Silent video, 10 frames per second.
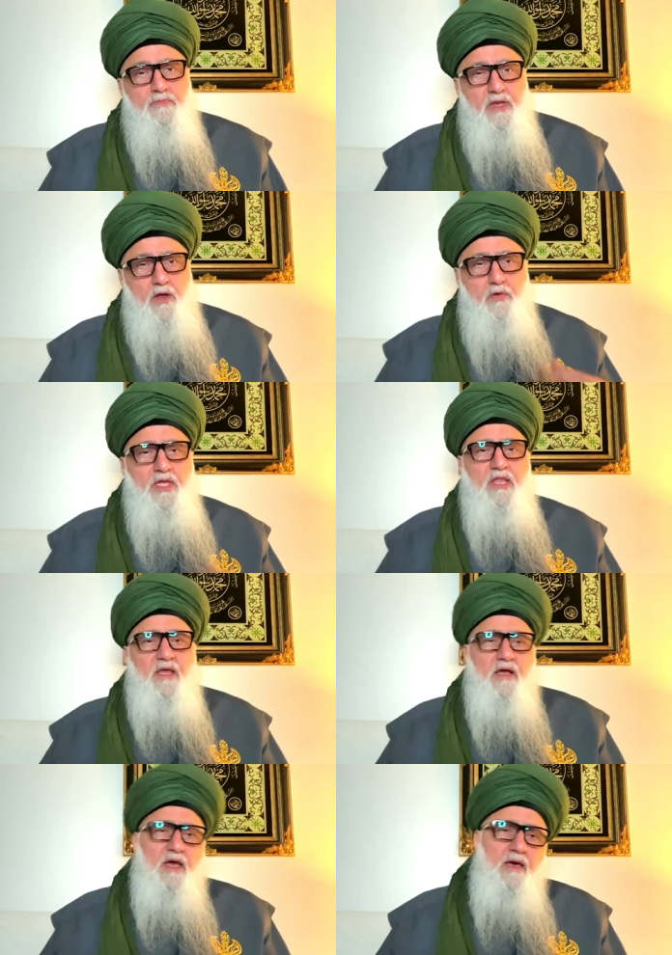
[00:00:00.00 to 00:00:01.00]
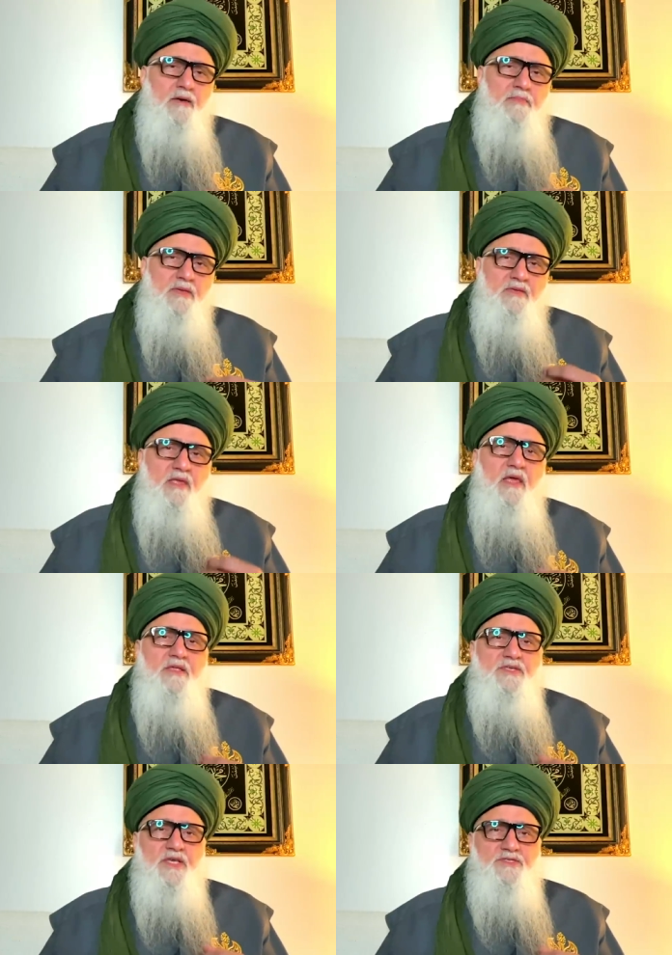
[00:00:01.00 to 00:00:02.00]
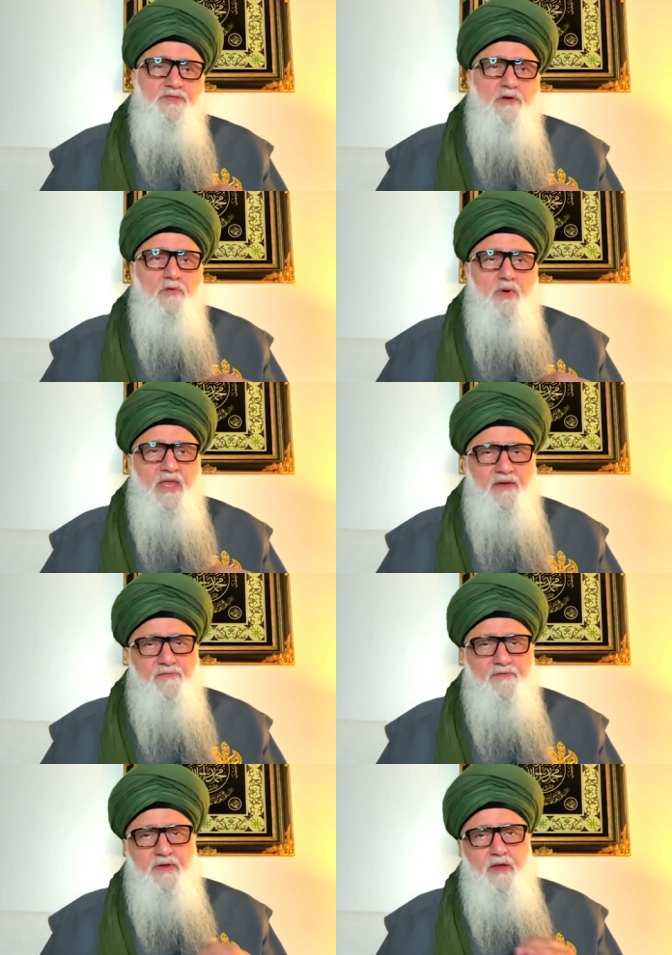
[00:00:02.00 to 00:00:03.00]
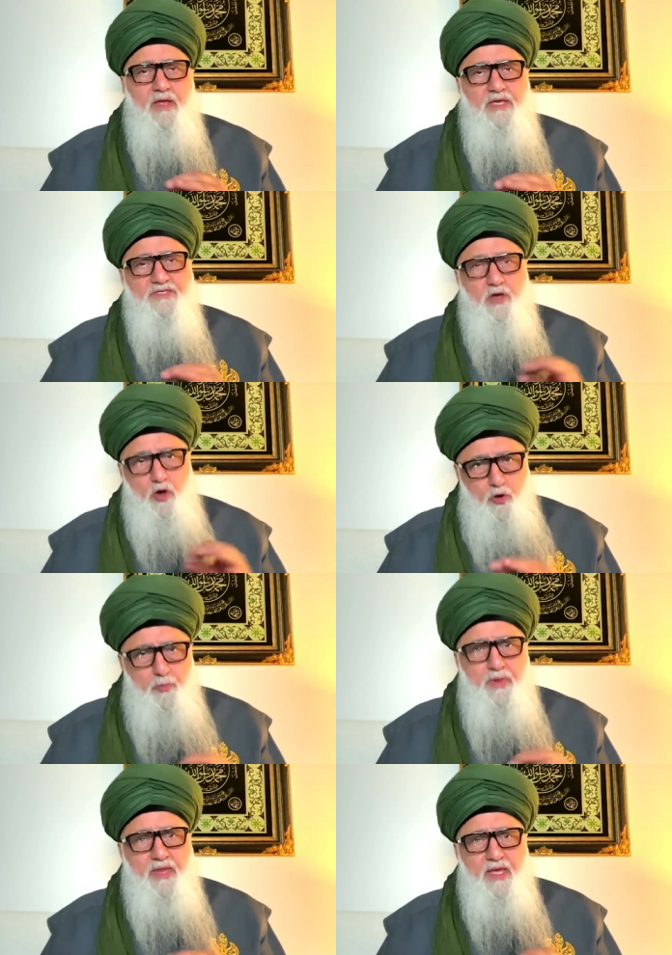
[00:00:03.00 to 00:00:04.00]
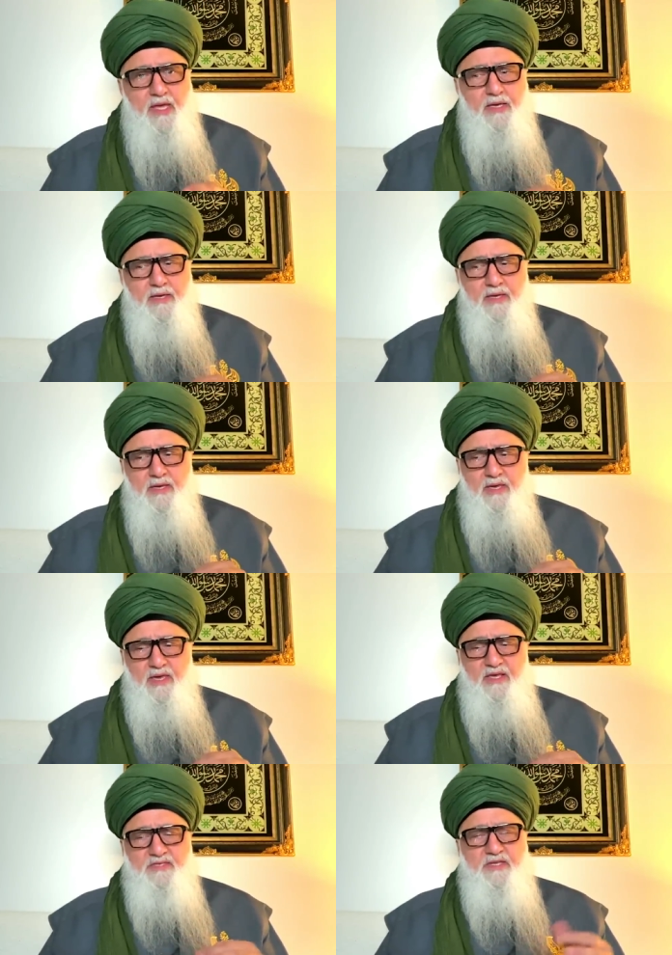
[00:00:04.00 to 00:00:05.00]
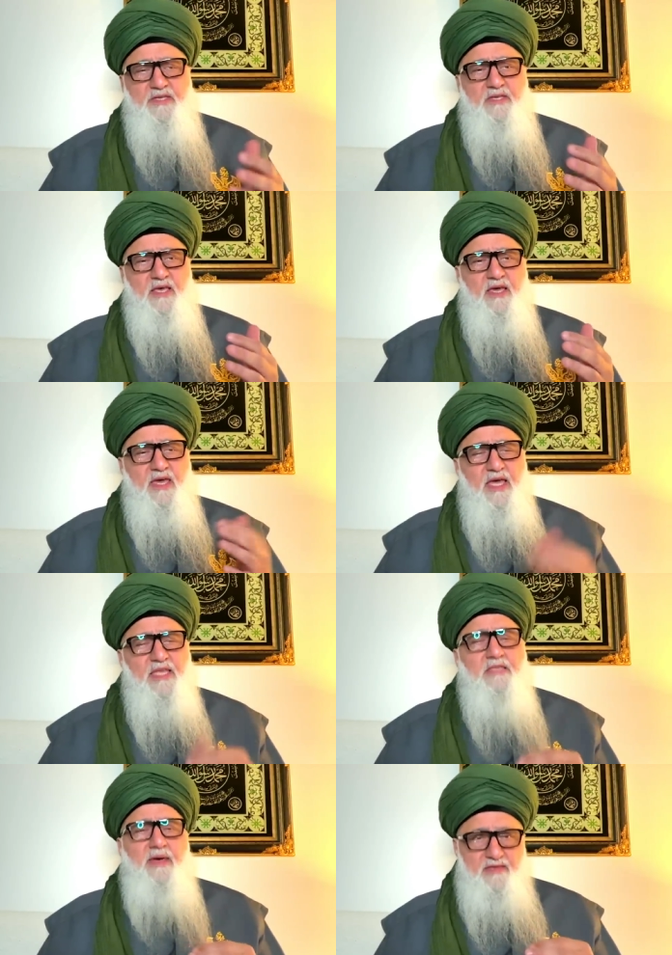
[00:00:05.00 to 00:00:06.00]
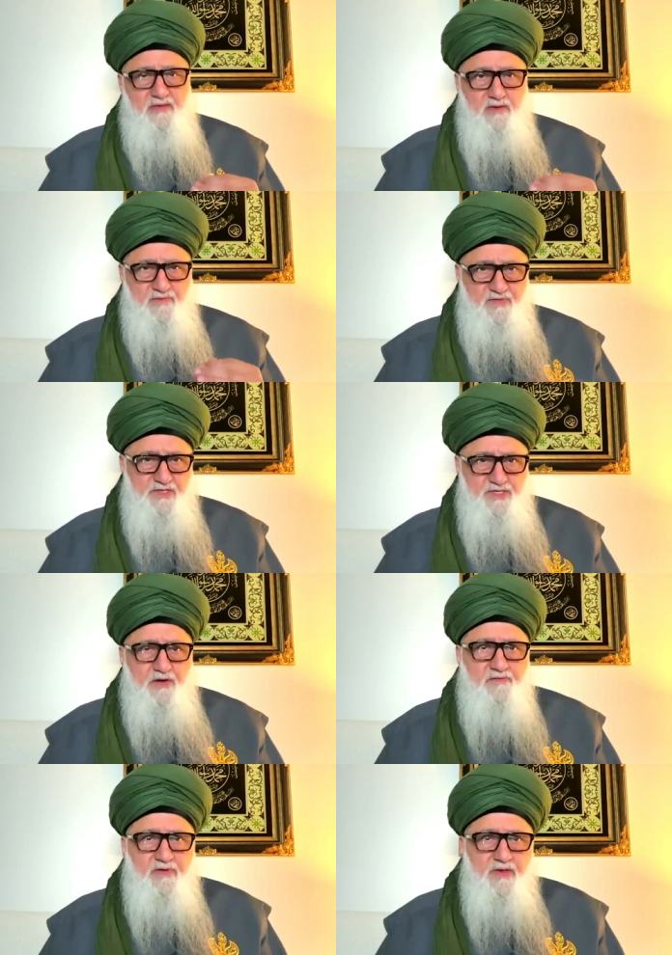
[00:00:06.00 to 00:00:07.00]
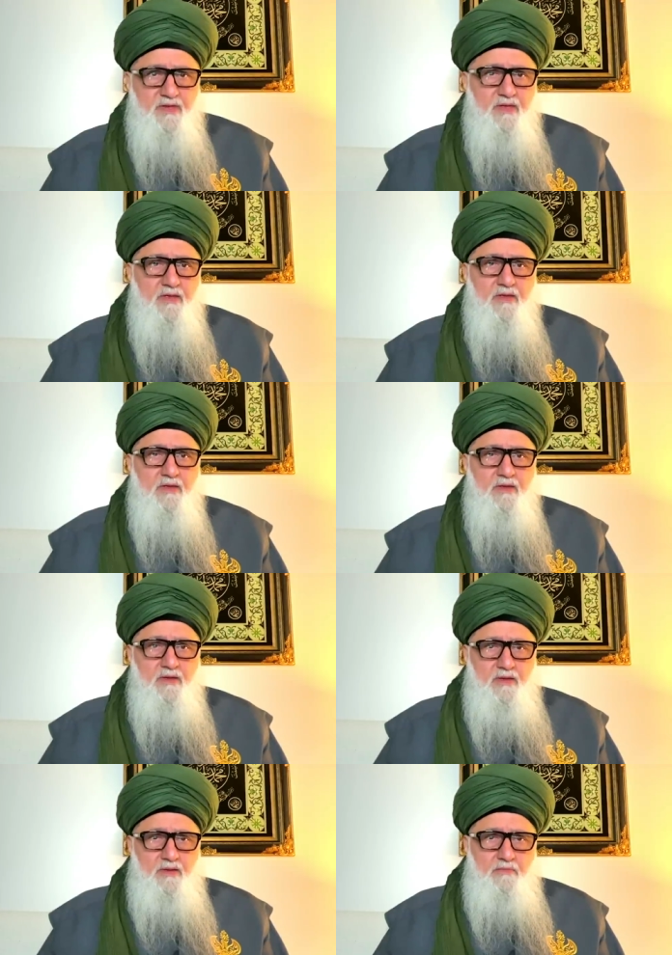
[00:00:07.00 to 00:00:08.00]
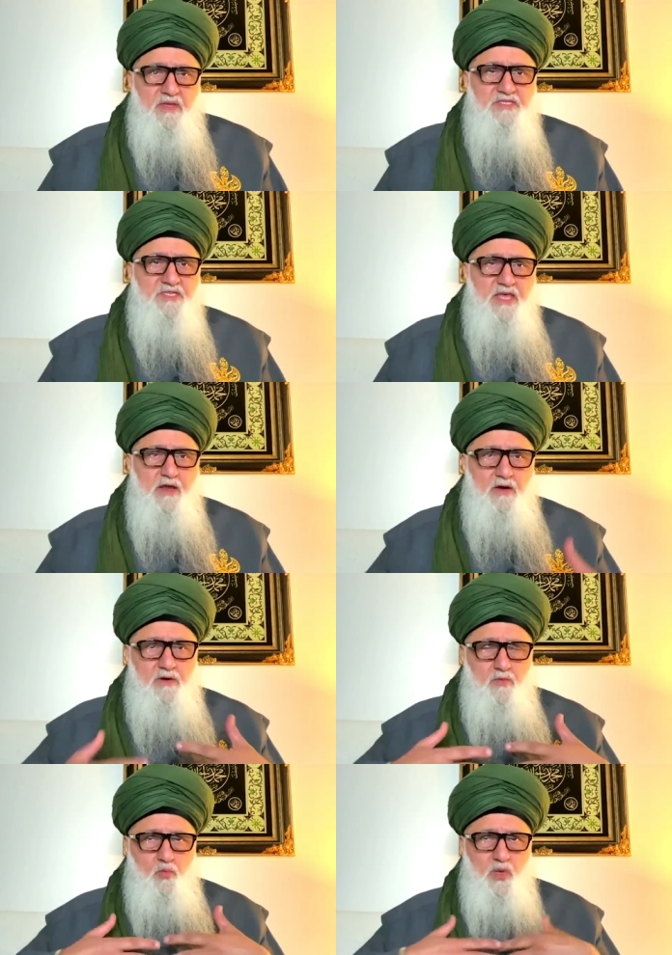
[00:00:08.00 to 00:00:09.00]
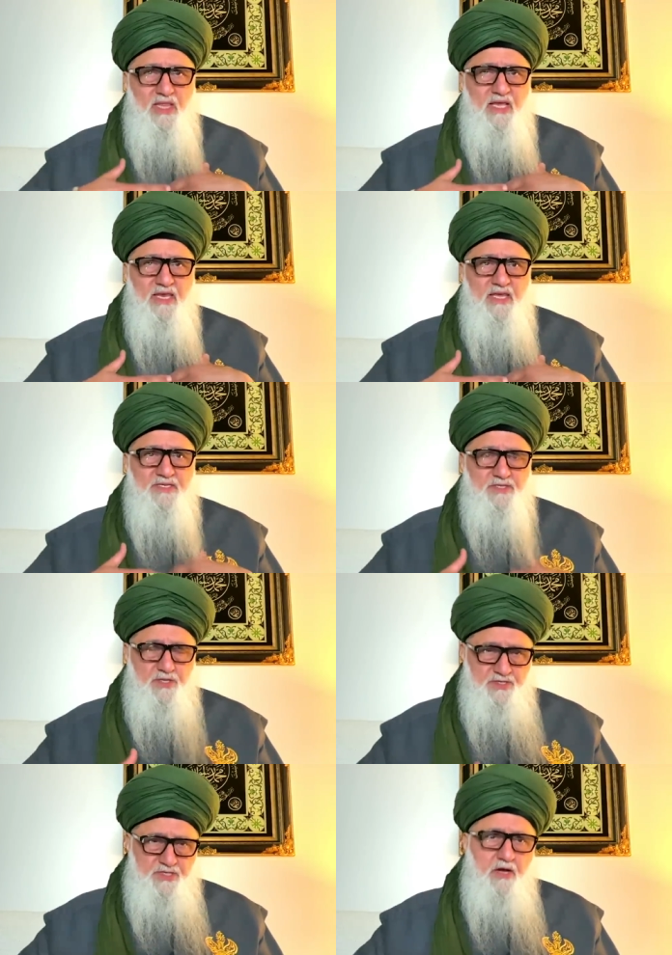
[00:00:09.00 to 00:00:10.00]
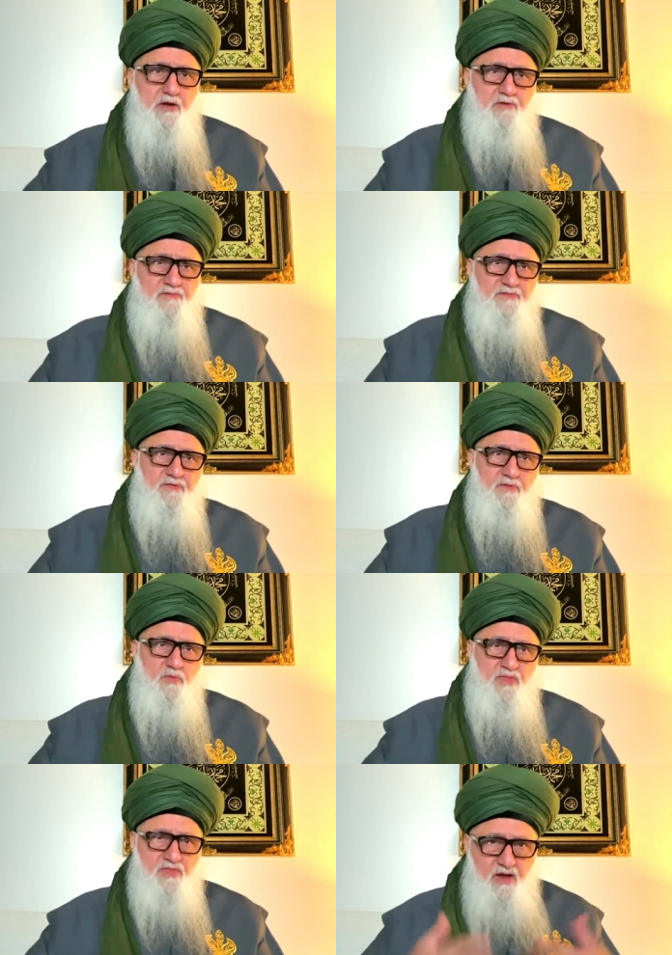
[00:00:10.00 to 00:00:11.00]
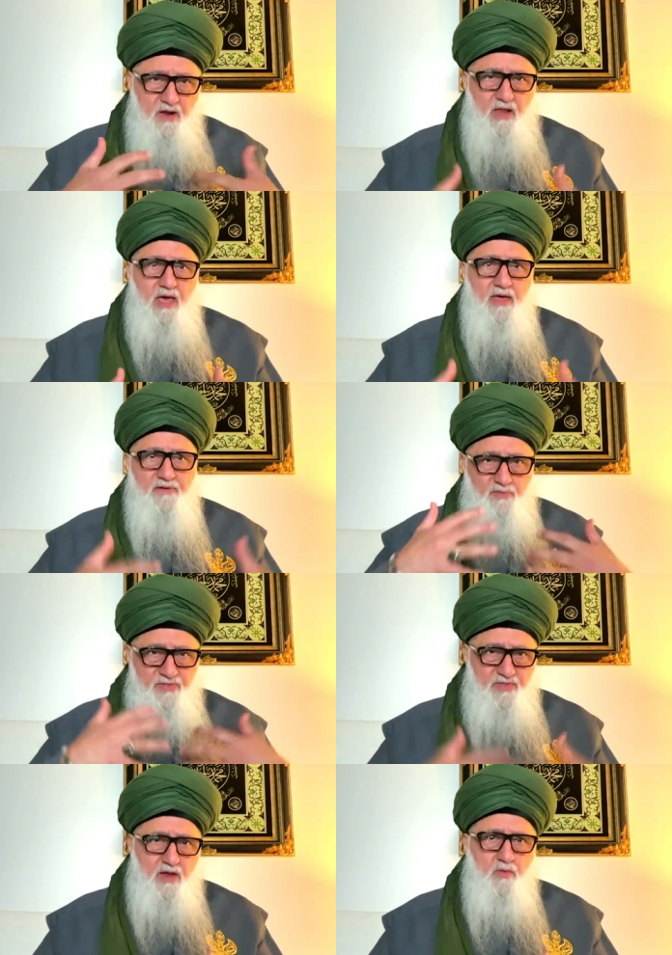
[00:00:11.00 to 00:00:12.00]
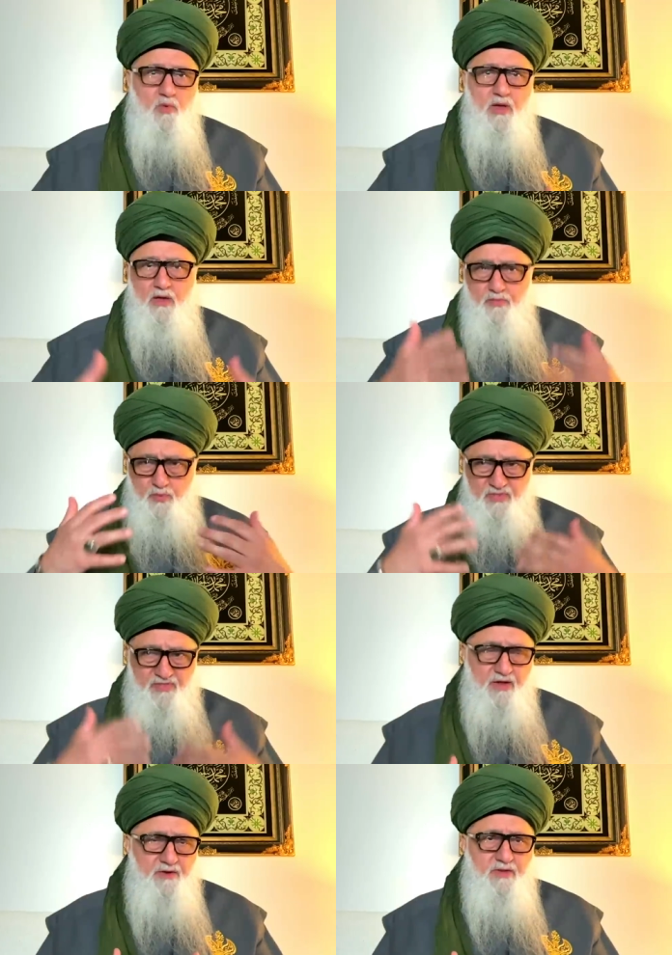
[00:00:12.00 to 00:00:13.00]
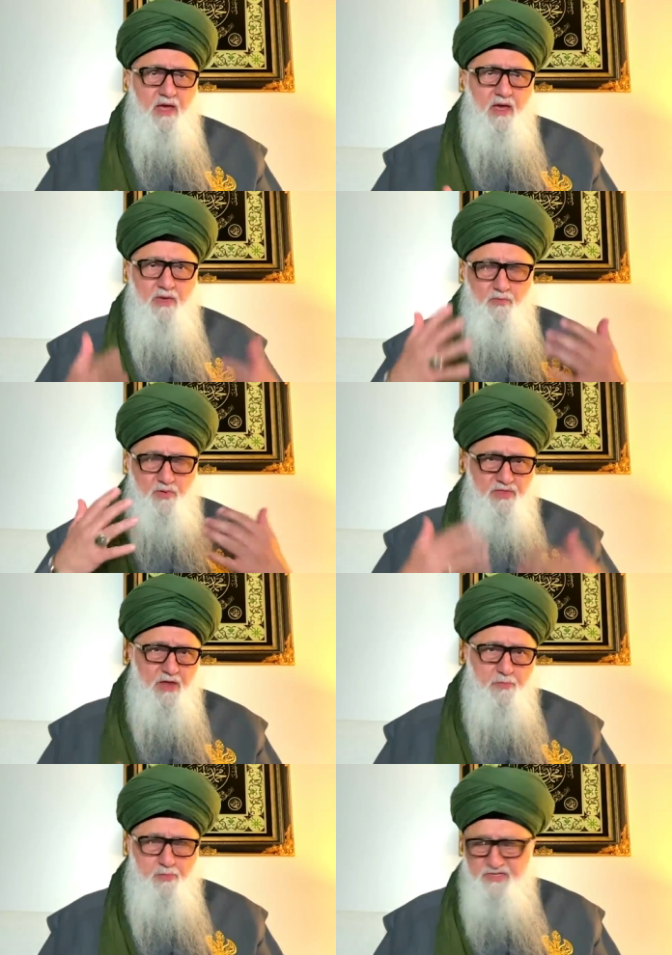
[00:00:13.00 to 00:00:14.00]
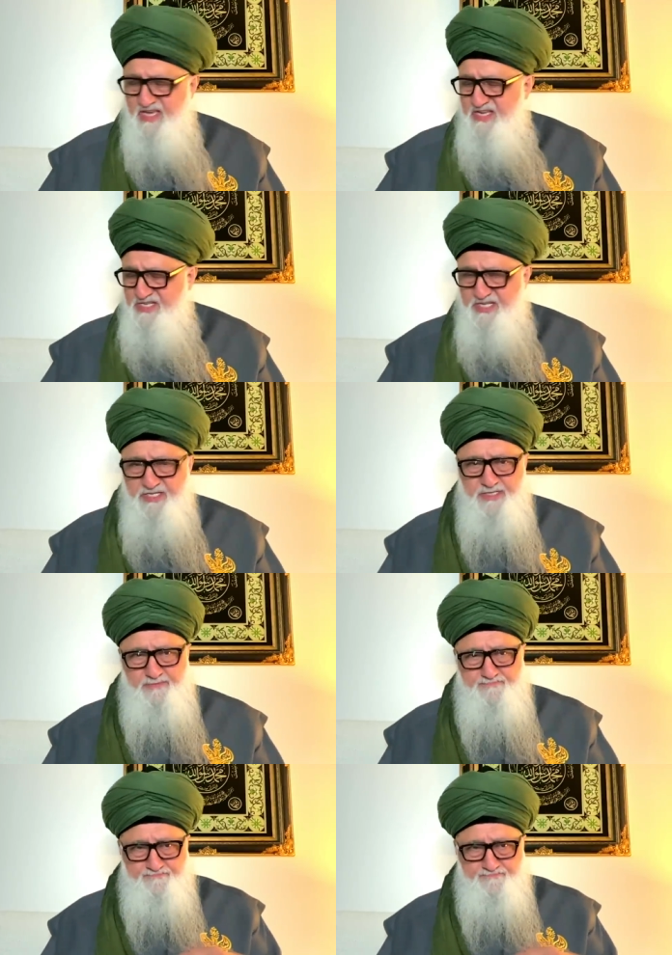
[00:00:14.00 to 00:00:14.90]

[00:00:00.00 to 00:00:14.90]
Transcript: But awliyaullah come and teach us, no, whatever is opening is this khidmat of the servant. Means their willingness to serve with their life, with their wealth, with their time, with their possessions.